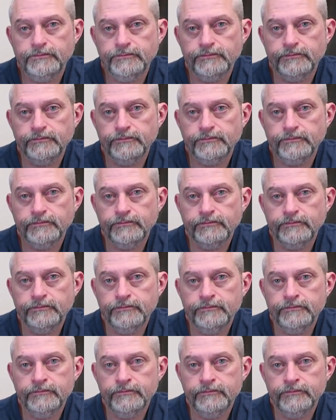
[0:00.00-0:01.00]

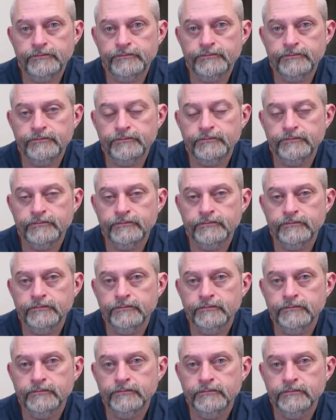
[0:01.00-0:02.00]

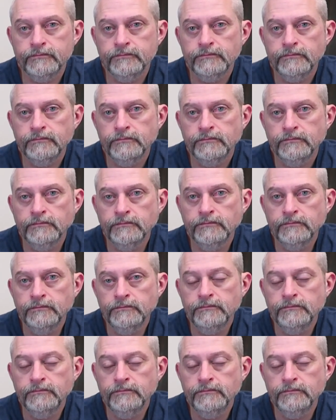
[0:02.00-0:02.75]
This person isn't speaking.